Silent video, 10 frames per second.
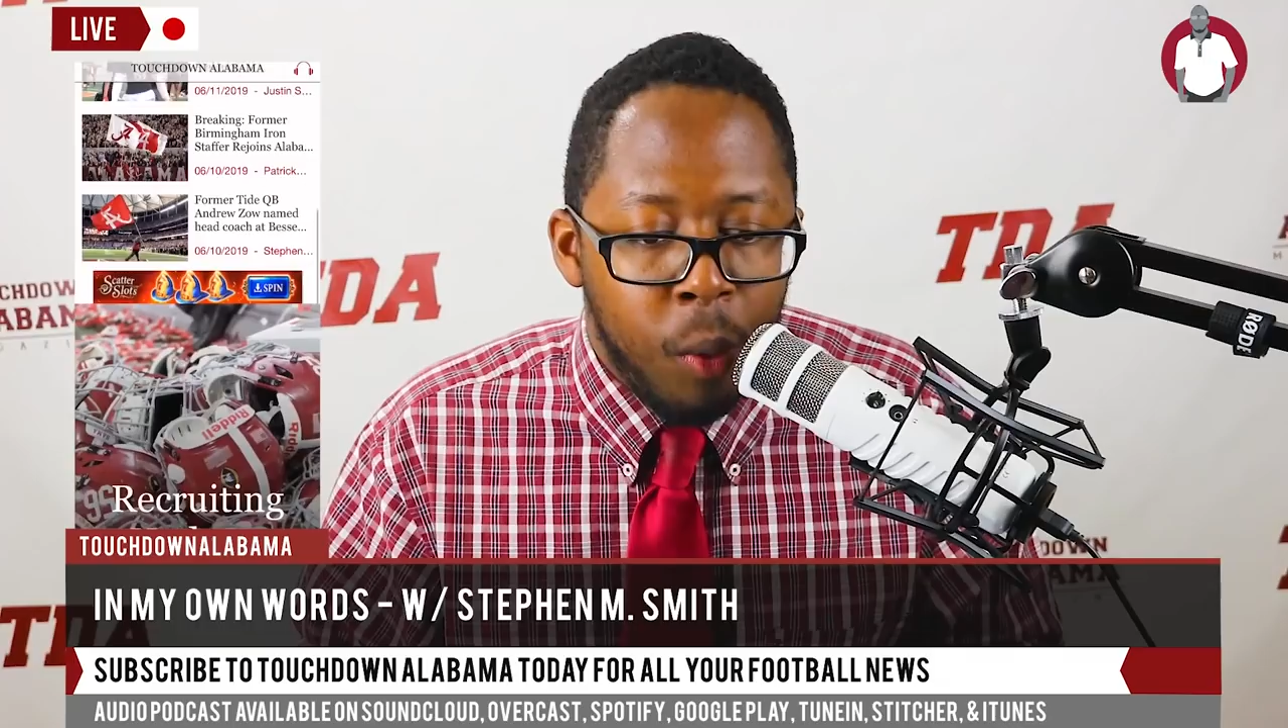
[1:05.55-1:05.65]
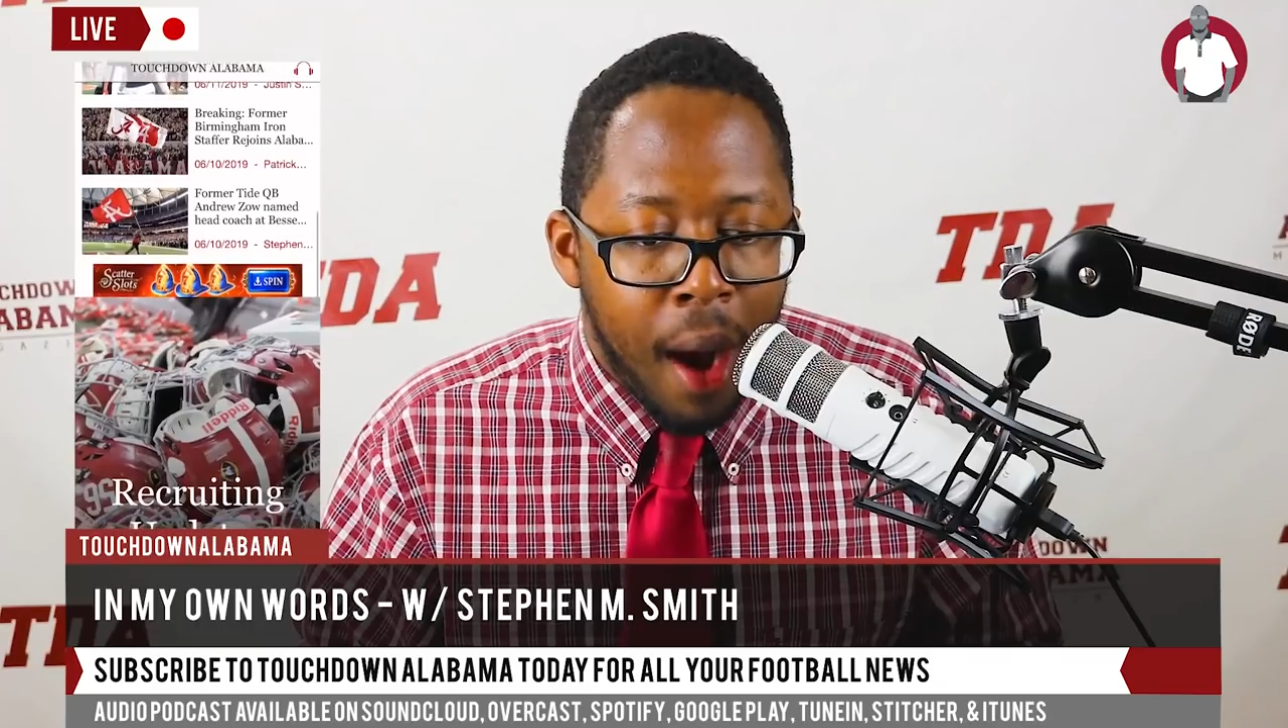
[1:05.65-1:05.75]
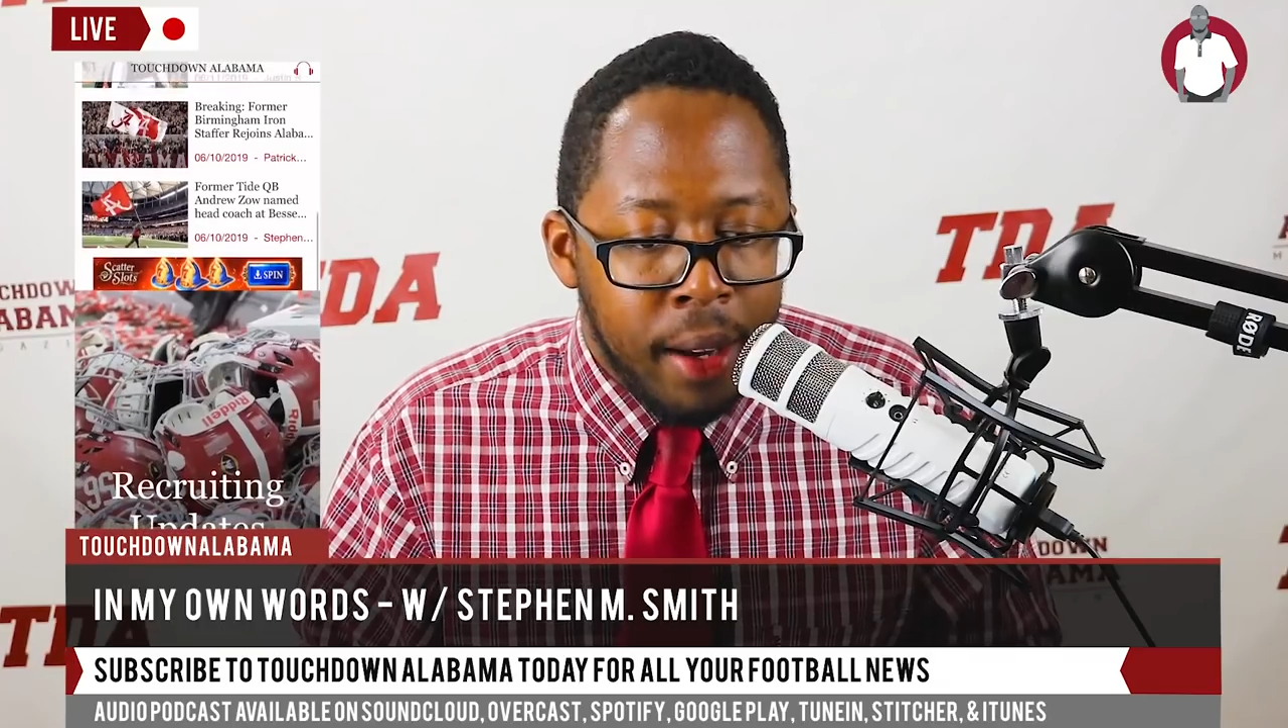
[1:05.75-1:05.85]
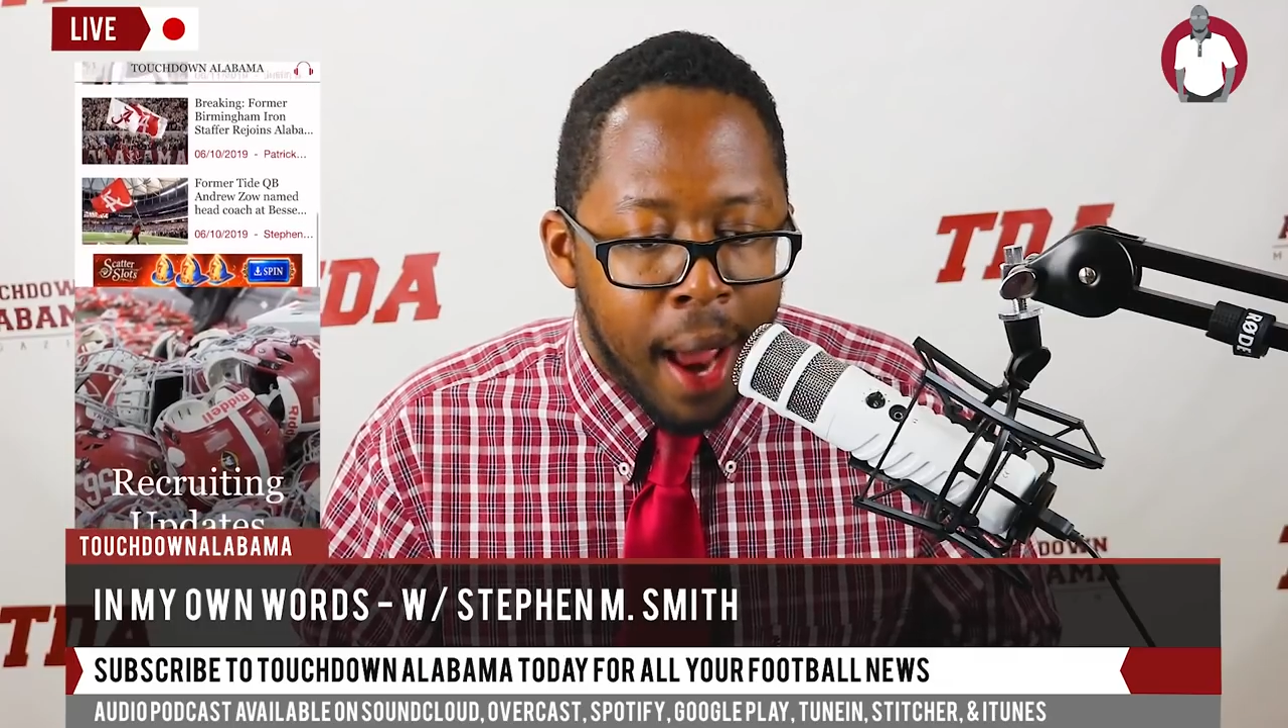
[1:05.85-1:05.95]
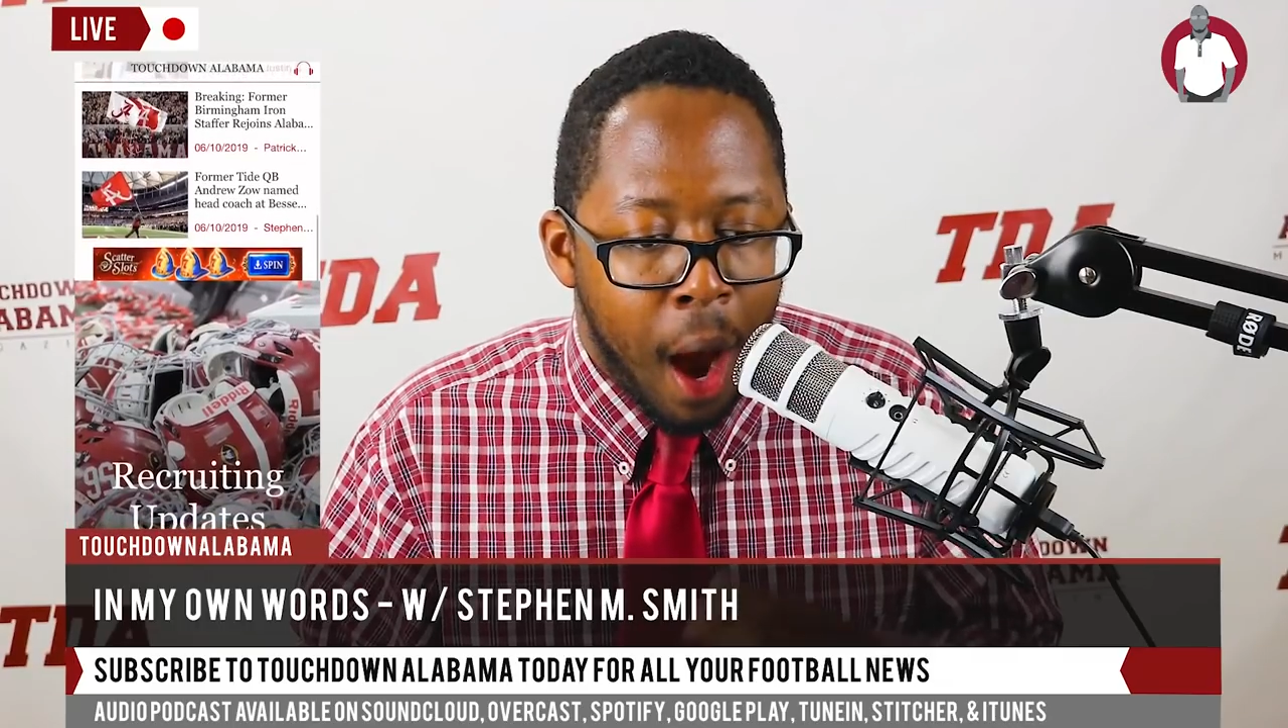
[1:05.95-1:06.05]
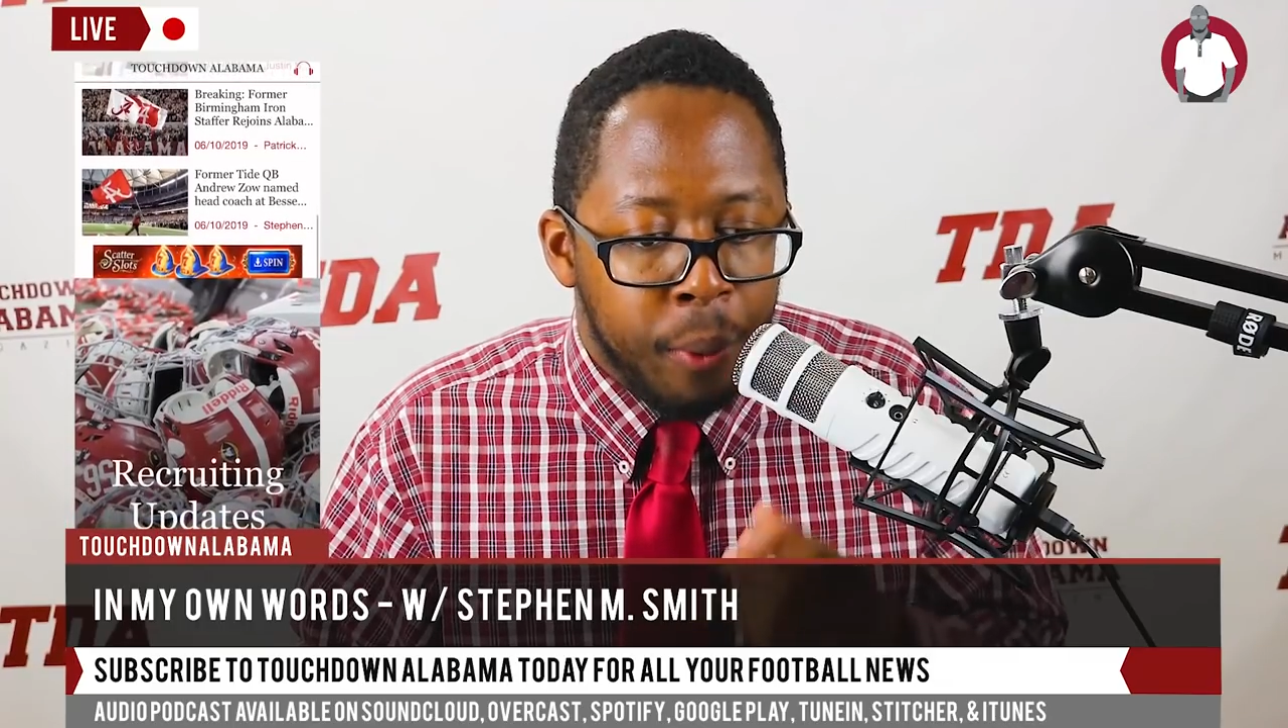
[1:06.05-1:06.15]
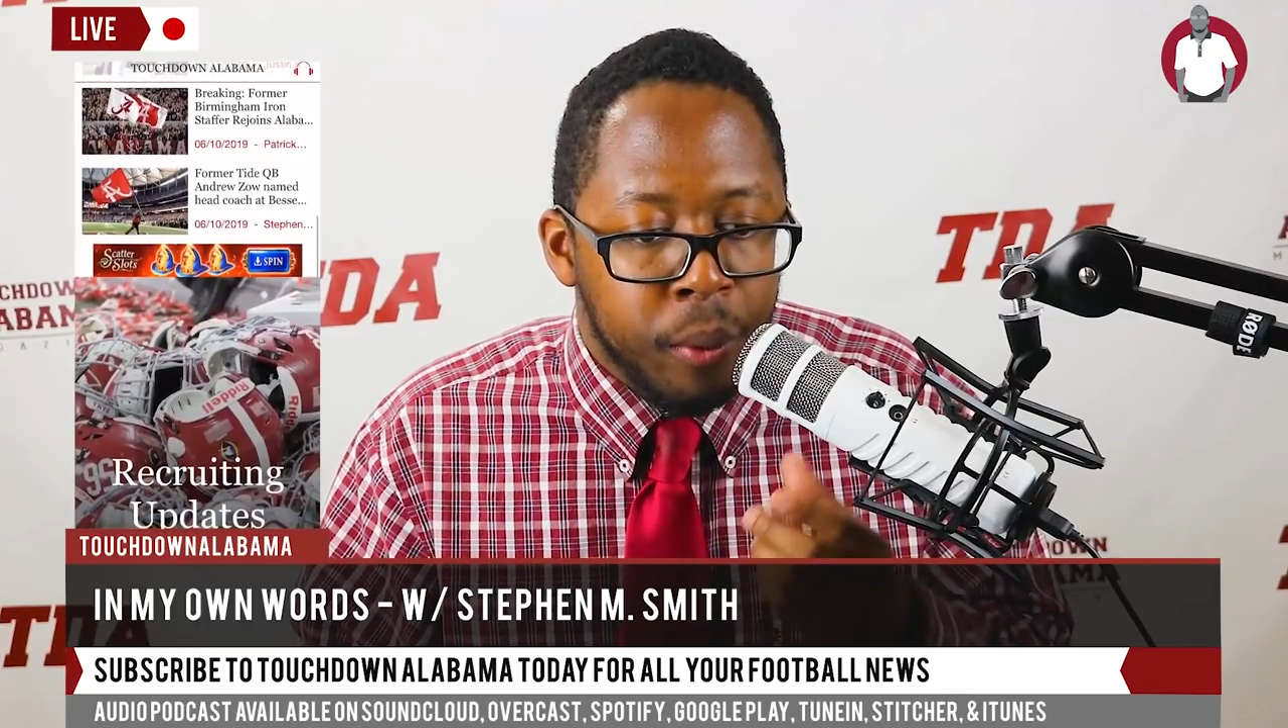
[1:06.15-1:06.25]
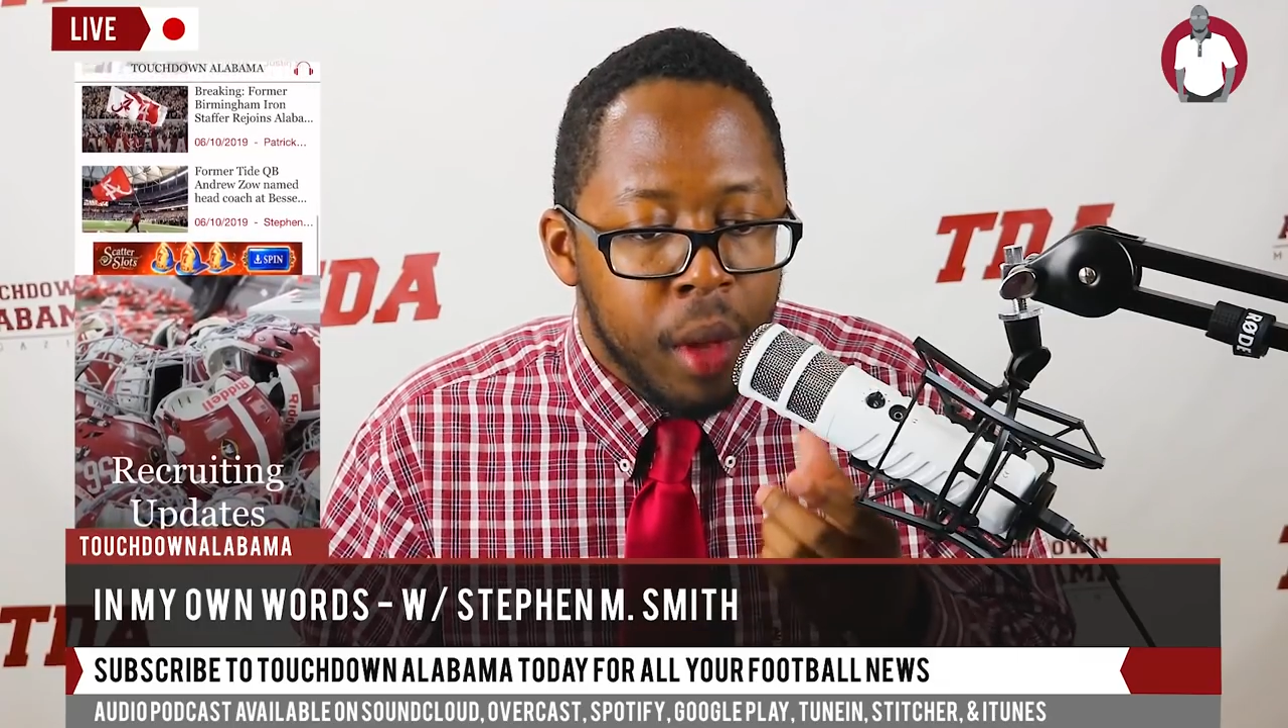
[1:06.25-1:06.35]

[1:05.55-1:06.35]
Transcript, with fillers: right now.